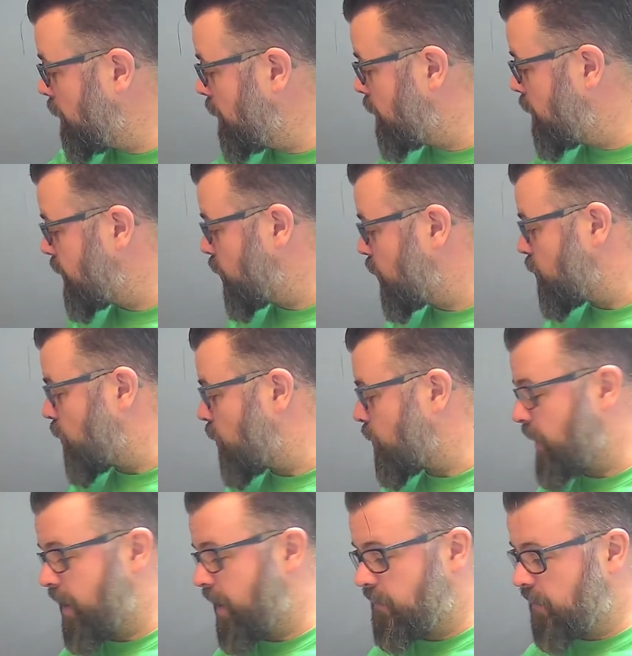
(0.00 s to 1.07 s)
The other
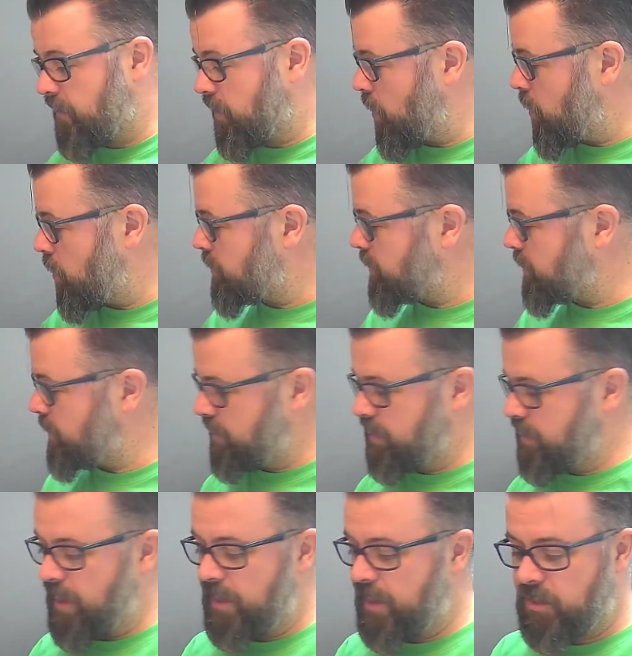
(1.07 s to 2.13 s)
upgrade I've got is
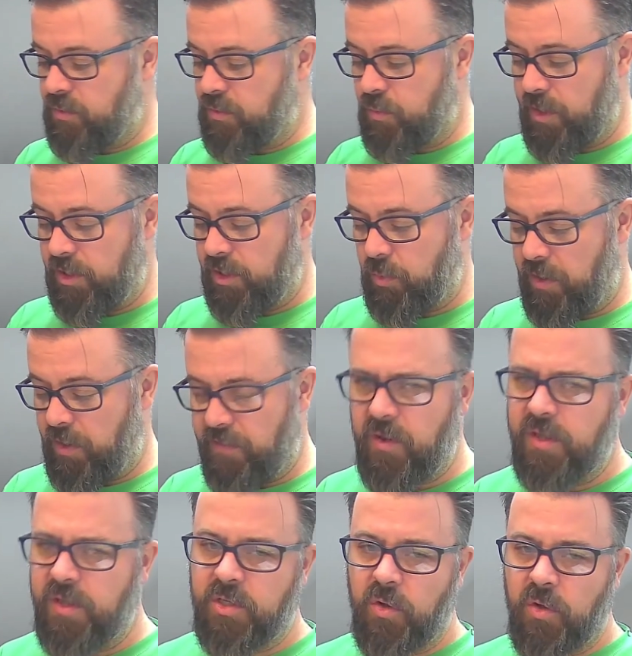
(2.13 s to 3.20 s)
this, which when I
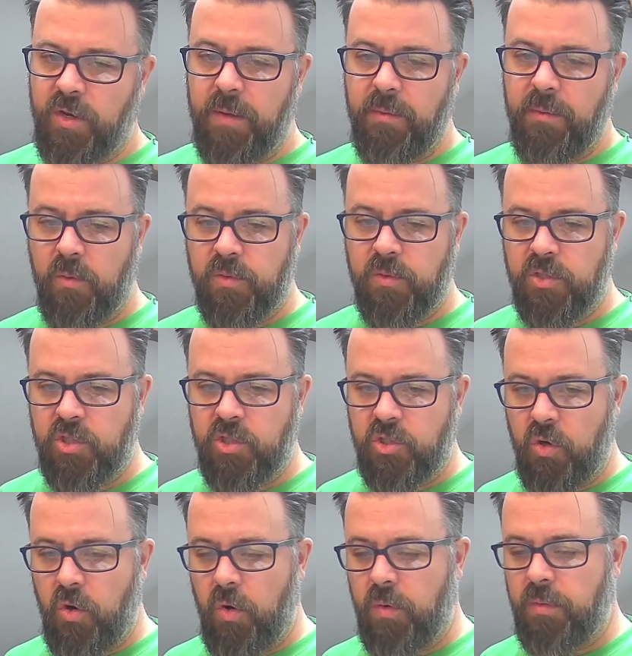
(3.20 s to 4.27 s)
first got it I wasn't
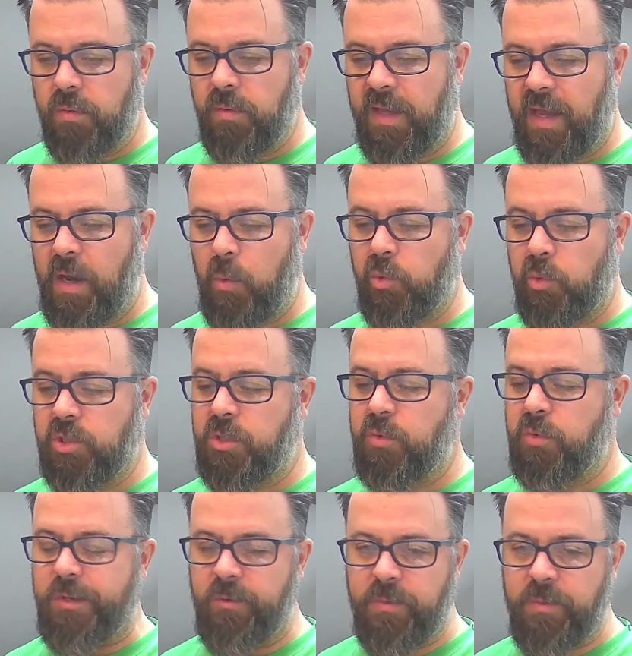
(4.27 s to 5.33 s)
sure how much
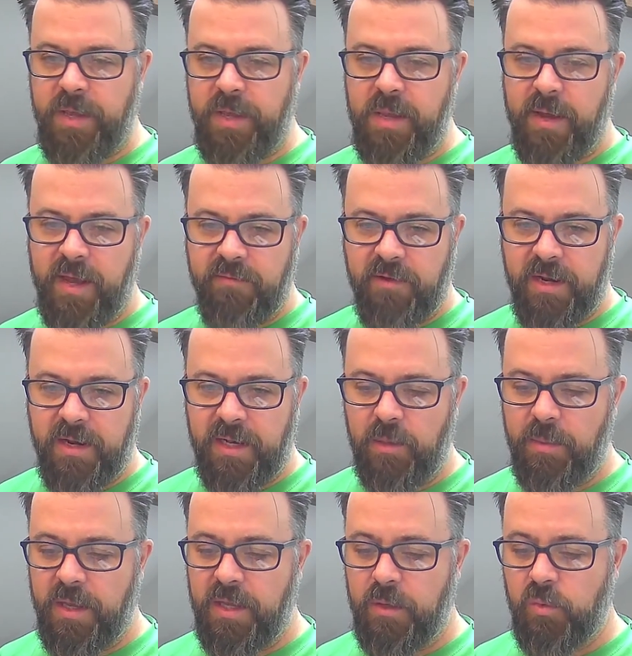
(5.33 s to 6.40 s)
use it would be, but I have had a little
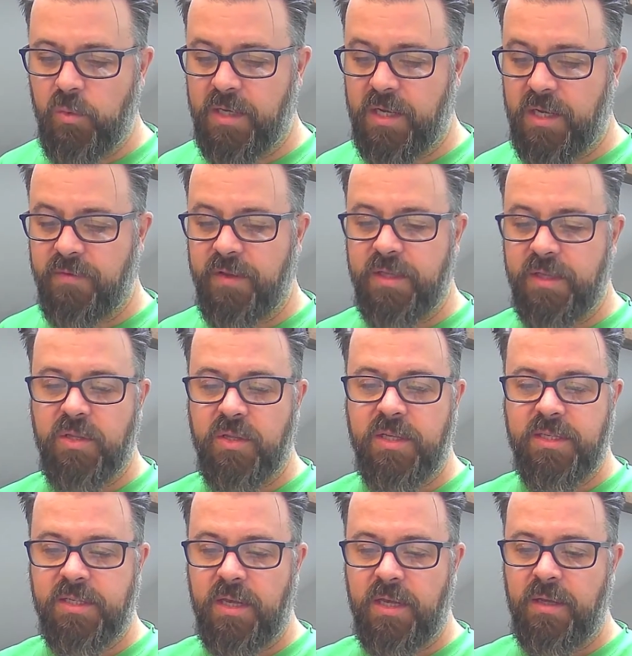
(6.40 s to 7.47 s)
bit of use out of it. So this
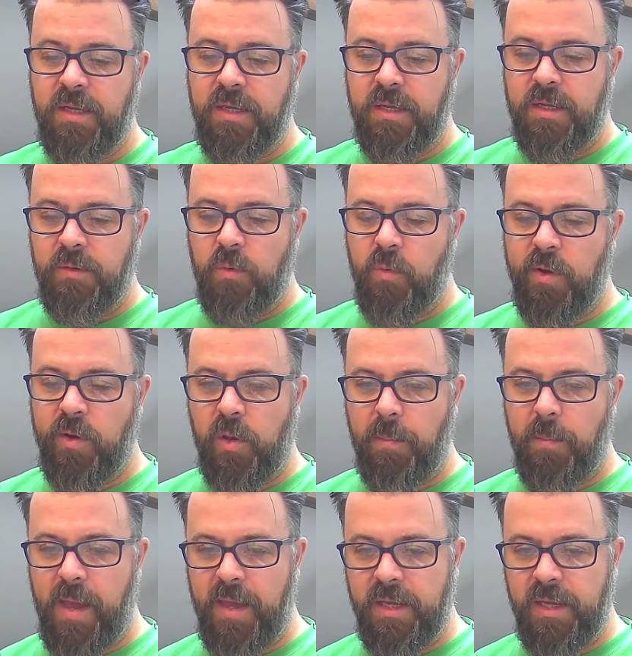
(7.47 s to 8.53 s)
is what we call a
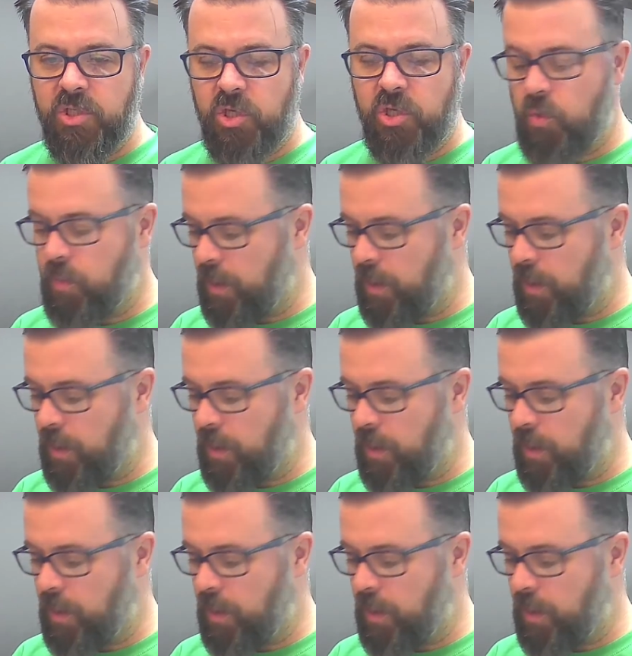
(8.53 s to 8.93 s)
PiTube.